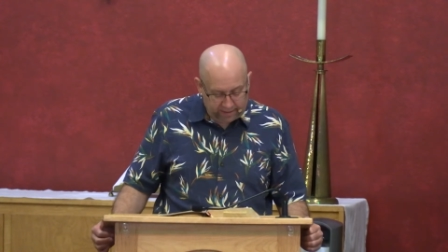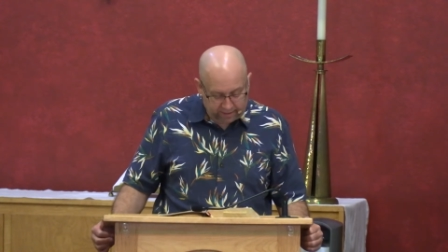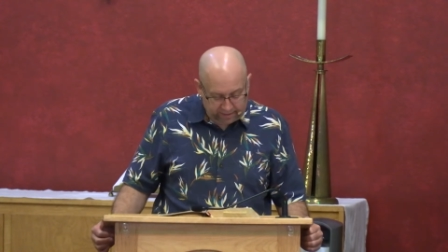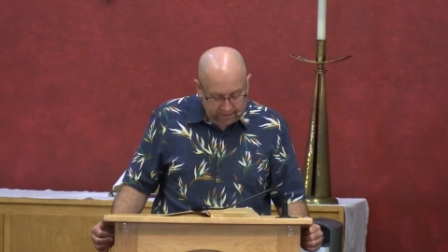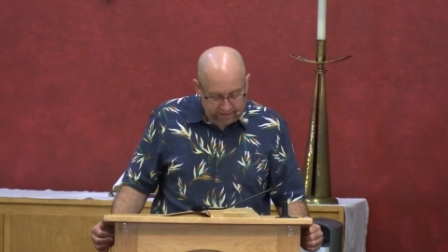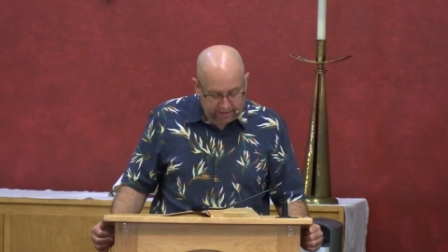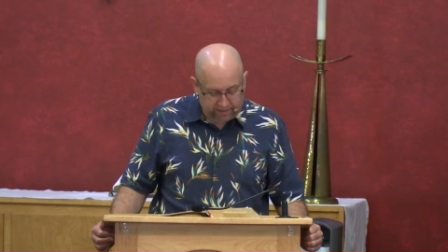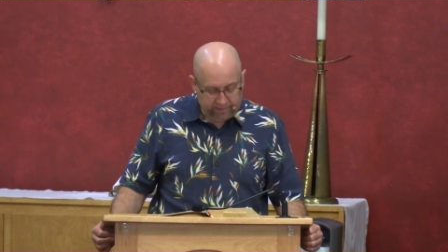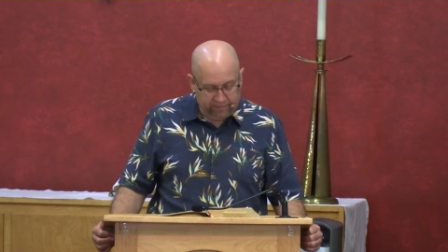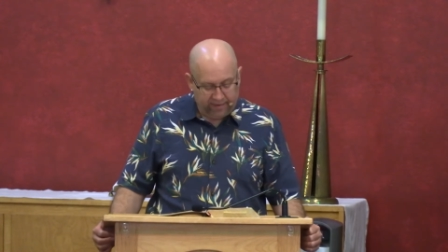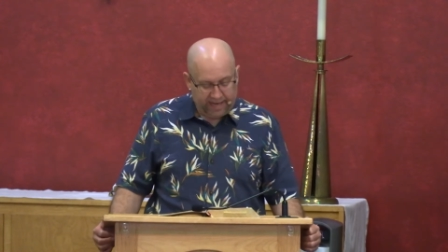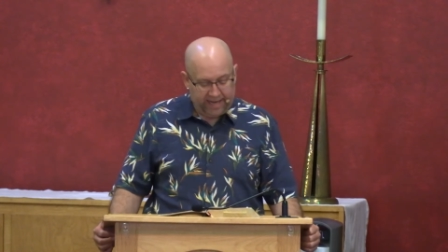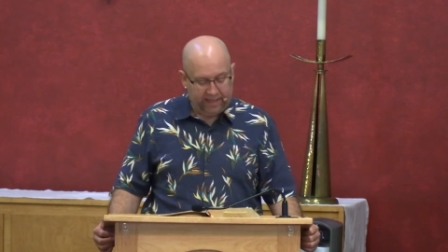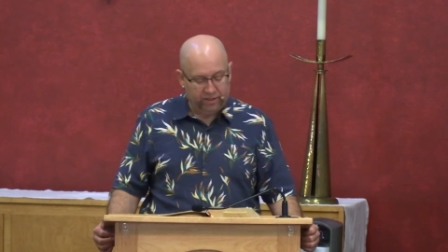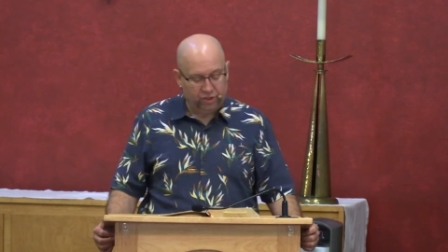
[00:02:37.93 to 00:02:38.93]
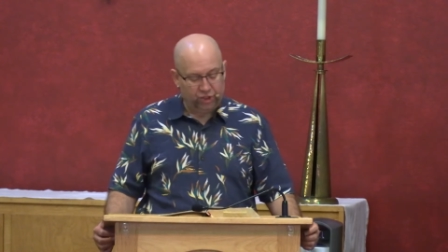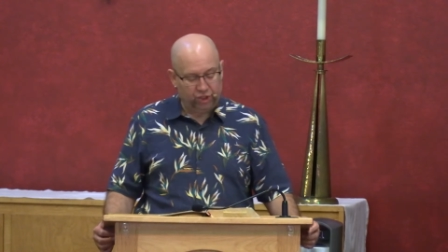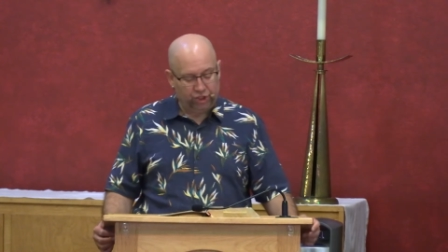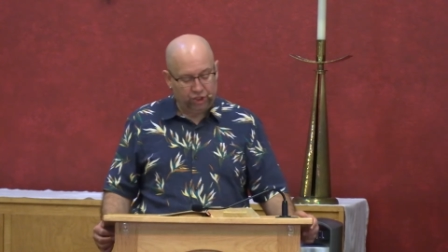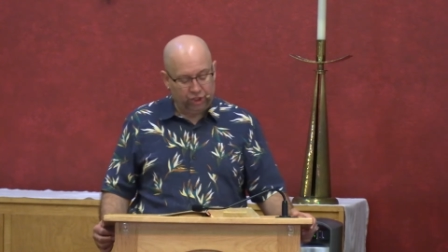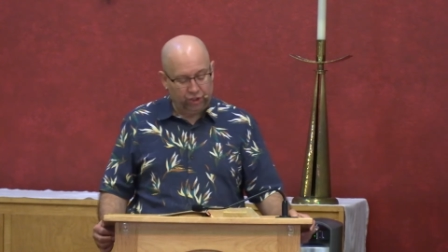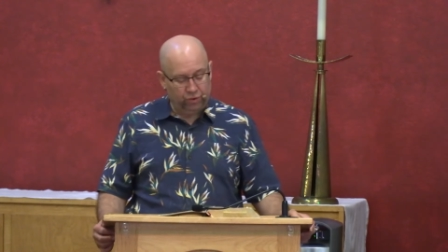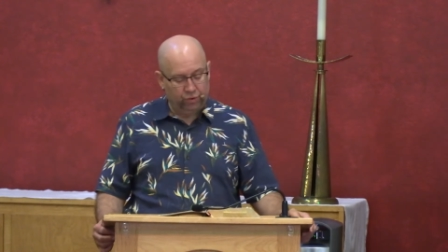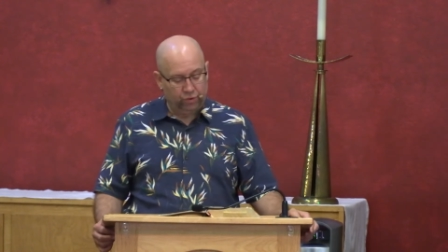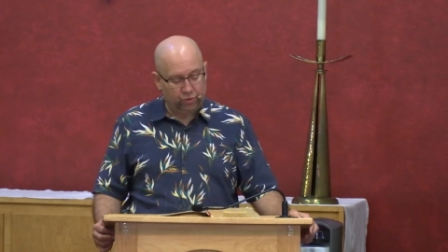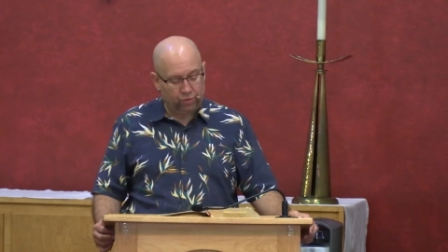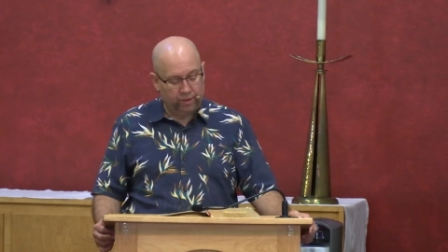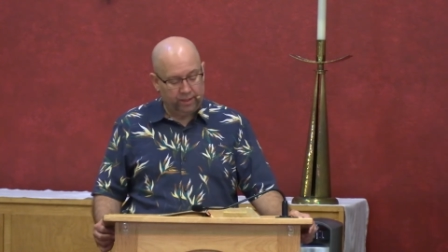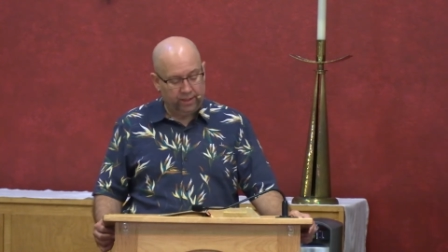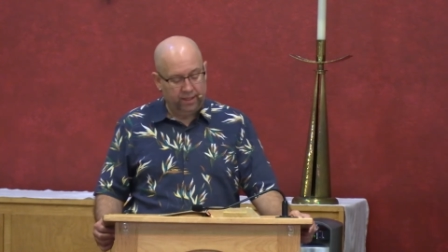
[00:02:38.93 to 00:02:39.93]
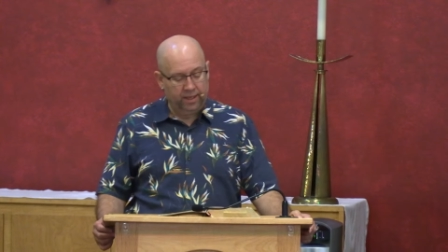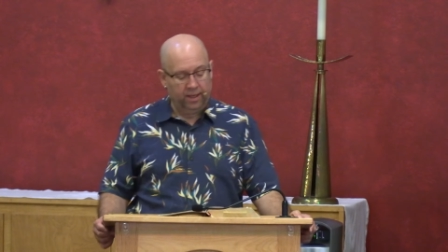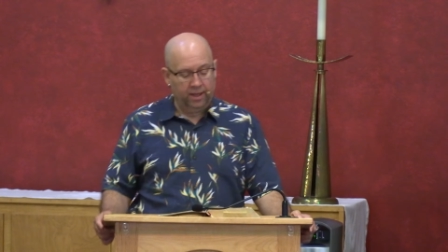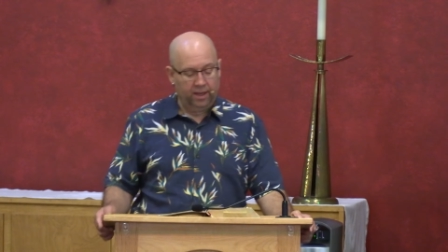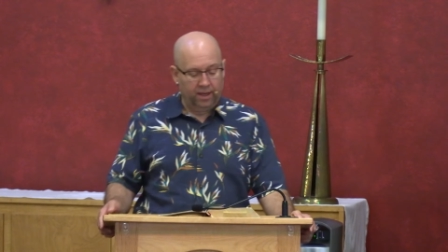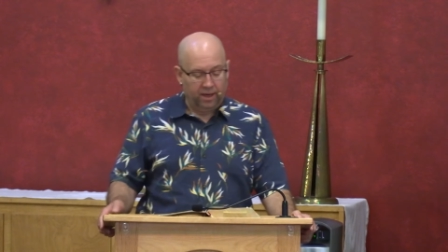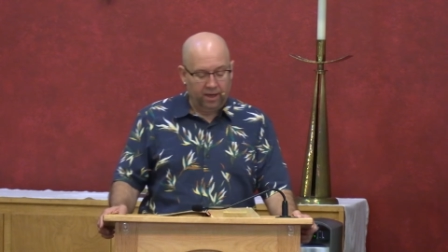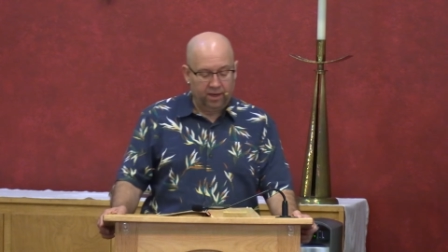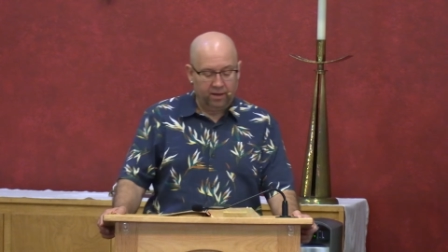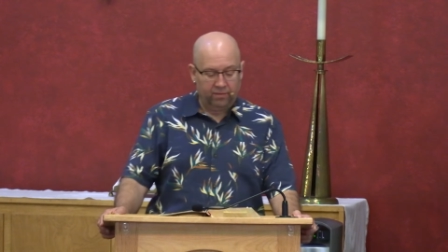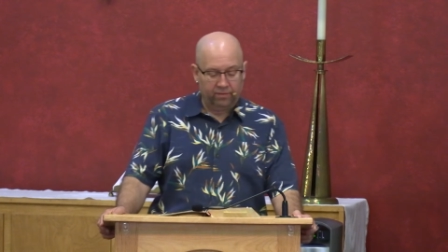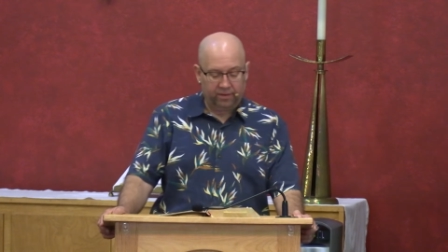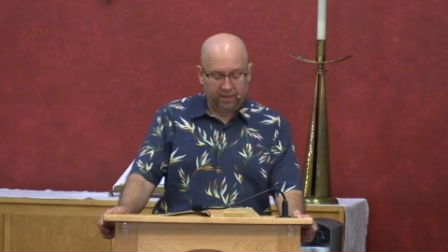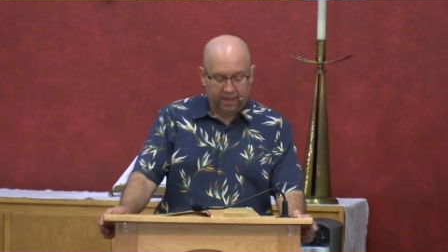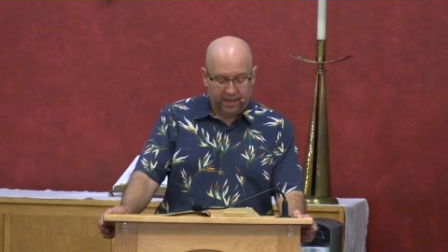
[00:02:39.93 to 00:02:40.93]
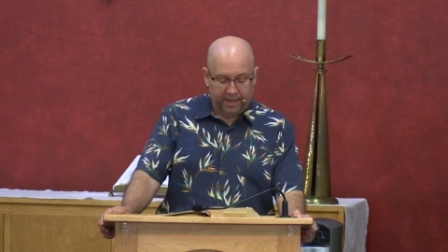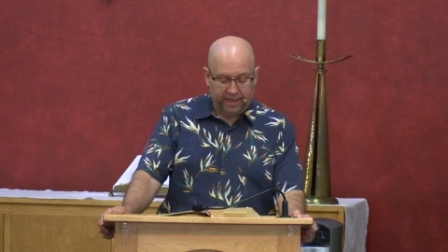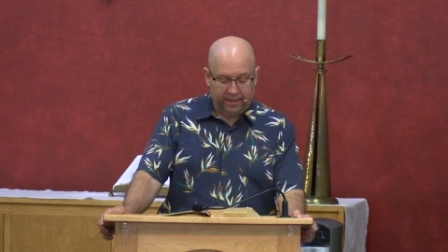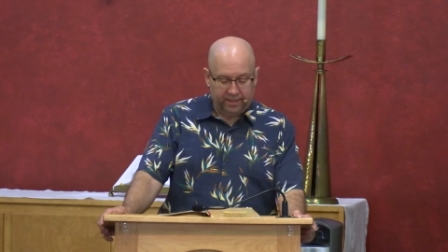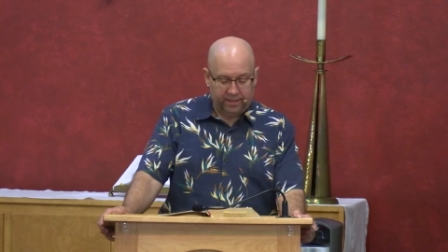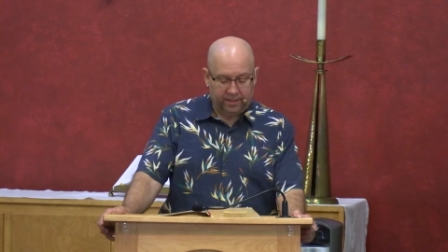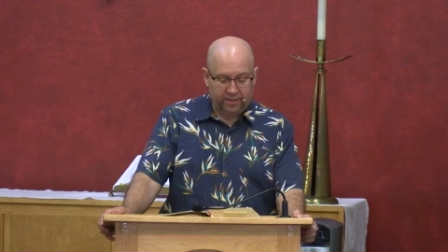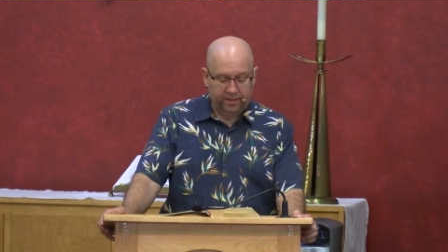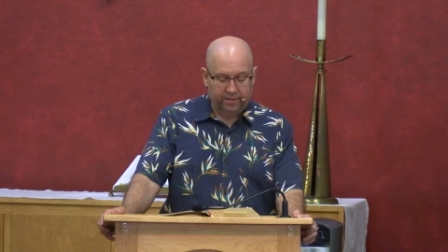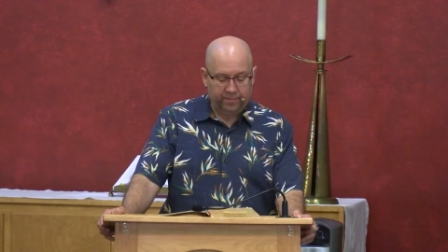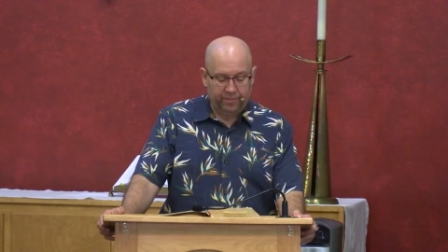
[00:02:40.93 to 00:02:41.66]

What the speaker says: Live as children of light.